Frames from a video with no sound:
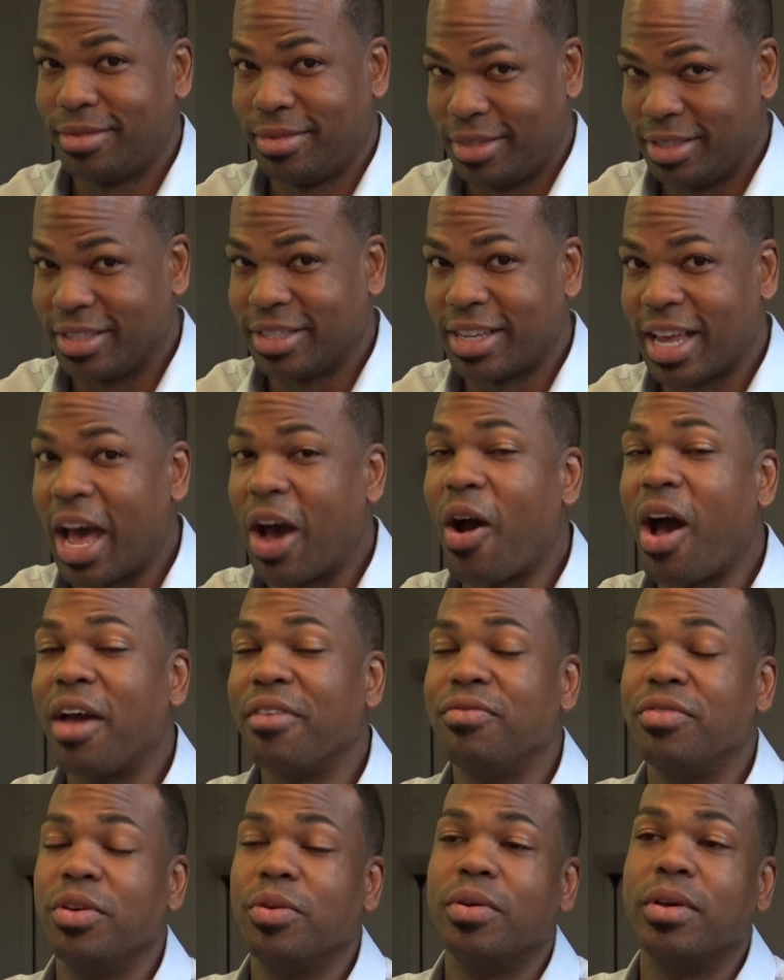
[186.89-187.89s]
this is how
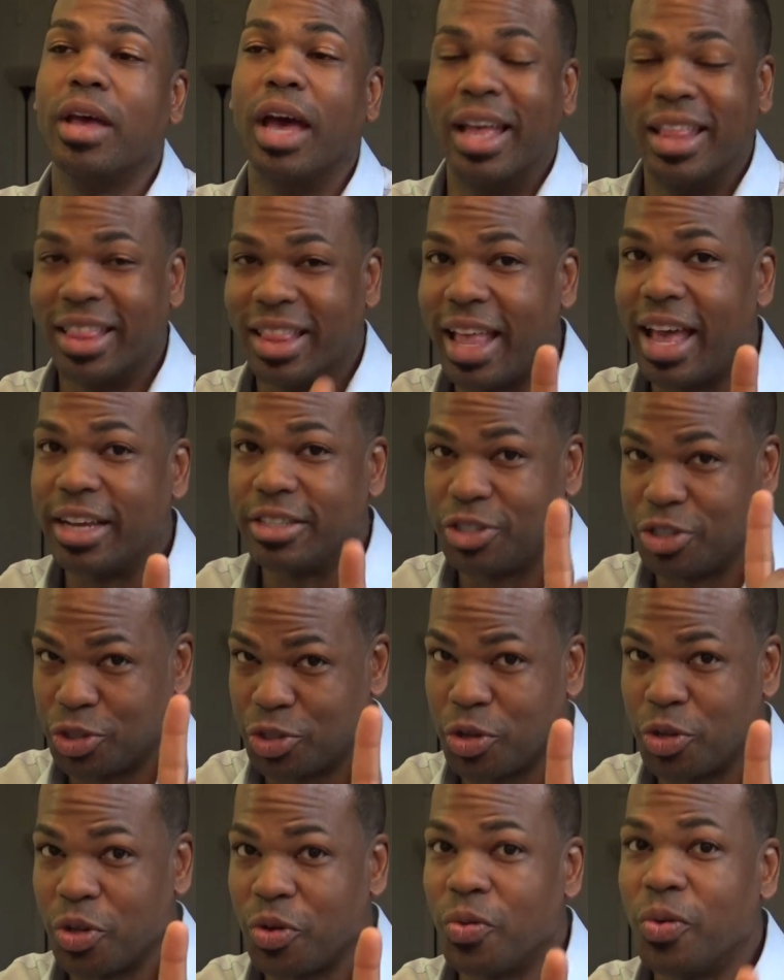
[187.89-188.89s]
I view it, unless,
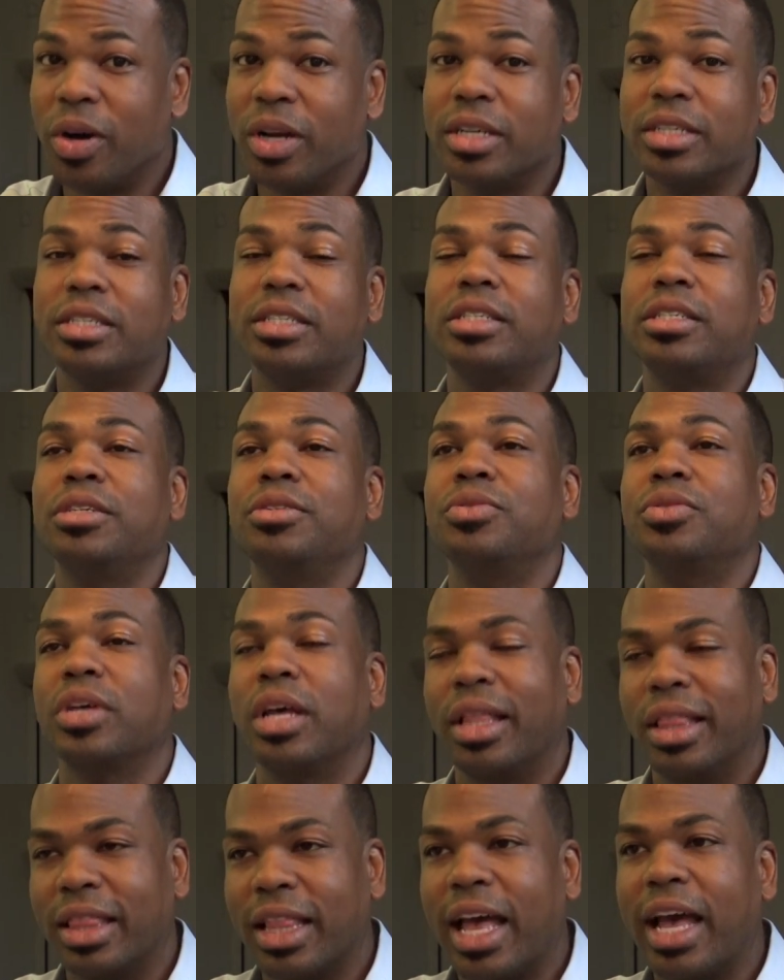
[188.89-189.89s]
there's only one excuse,
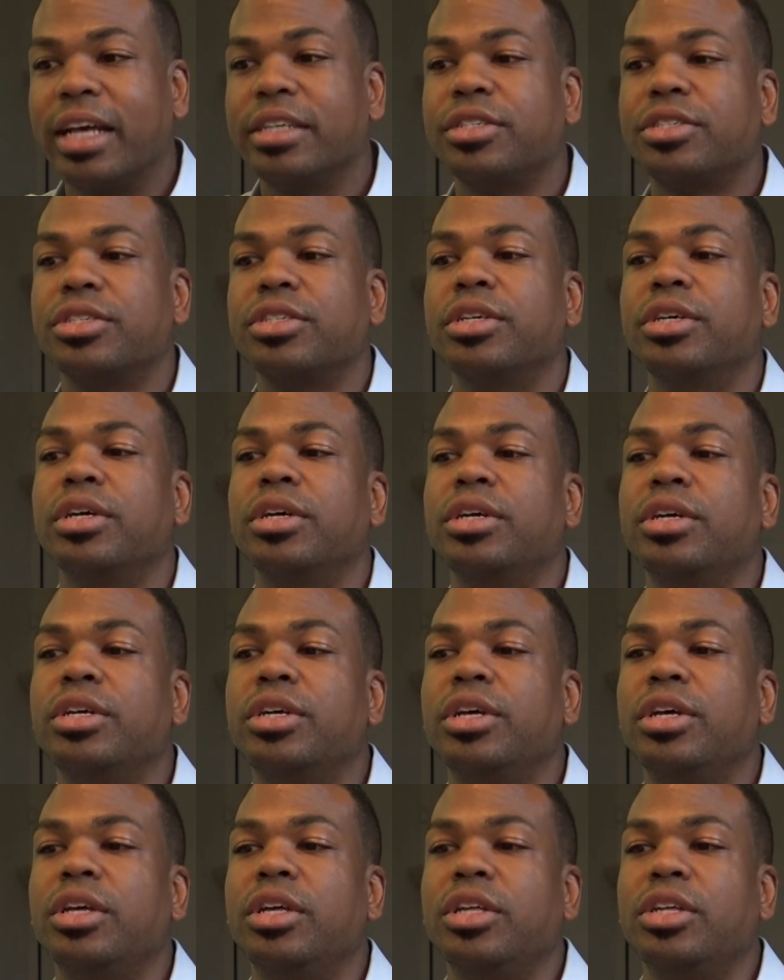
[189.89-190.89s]
unless
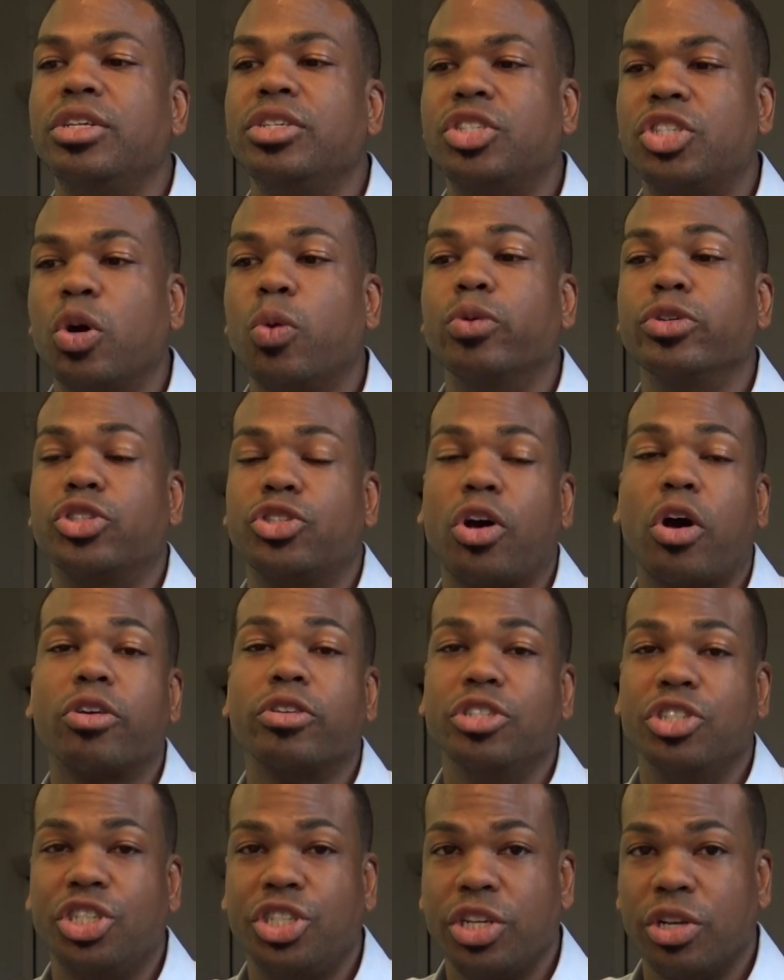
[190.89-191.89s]
someone's
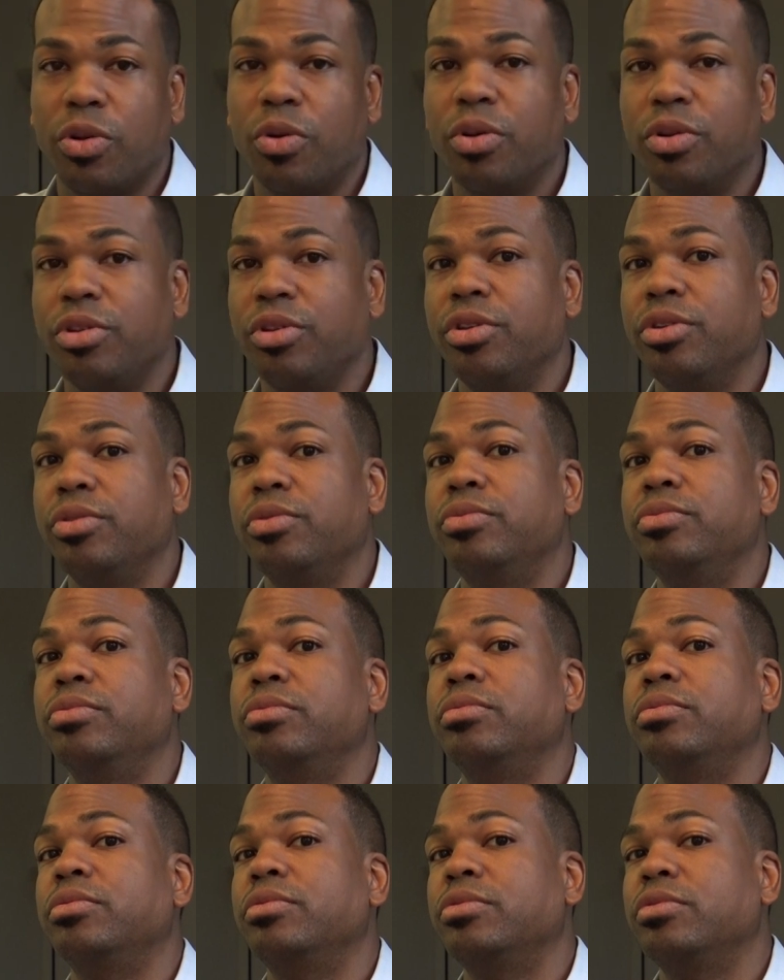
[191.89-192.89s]
talking shit on you
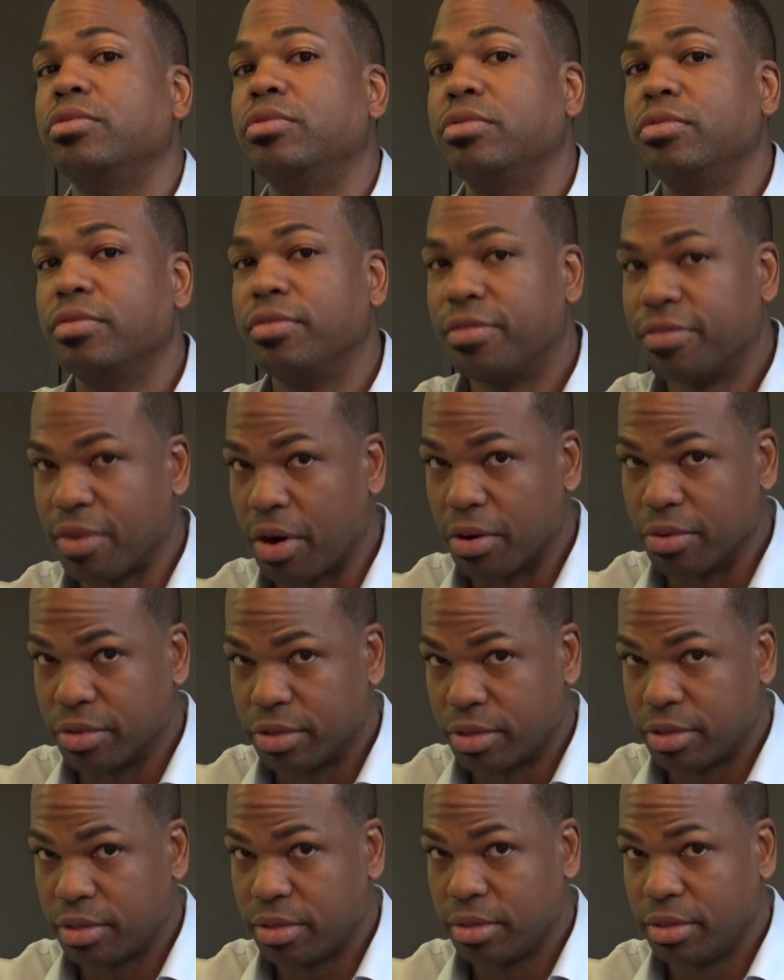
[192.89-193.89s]

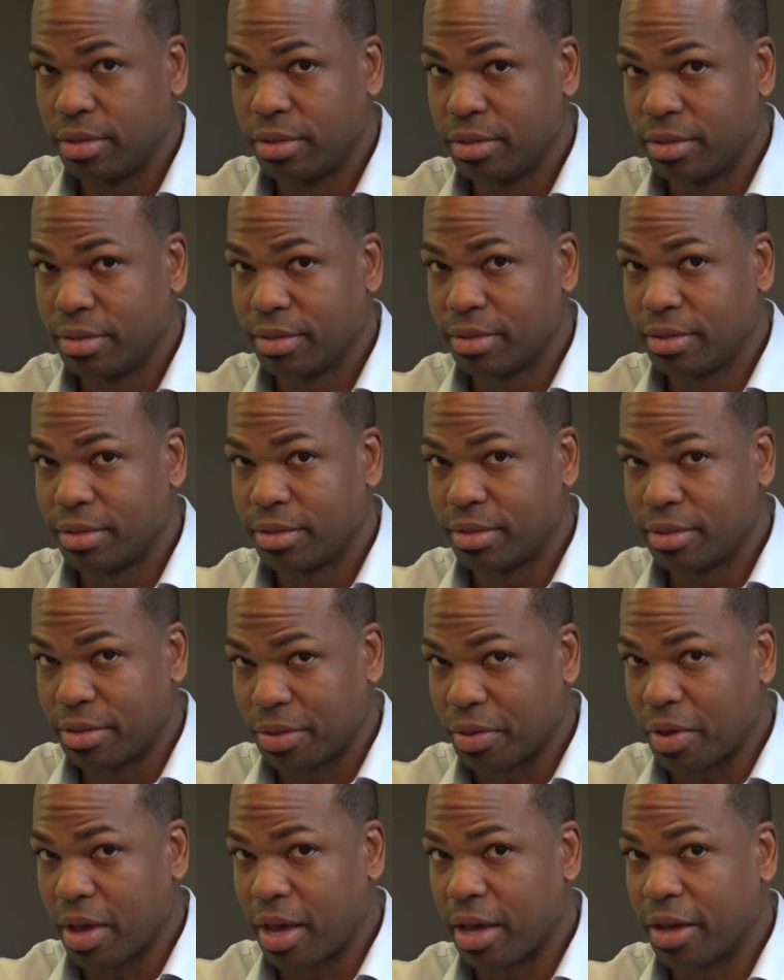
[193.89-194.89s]
first,
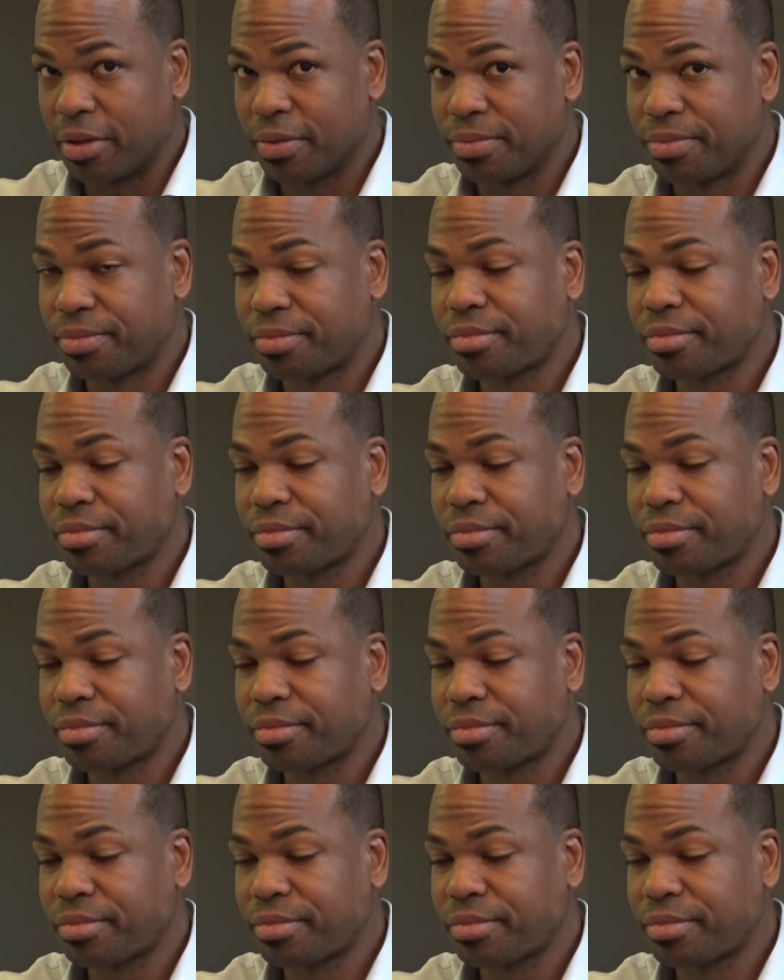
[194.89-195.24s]
okay?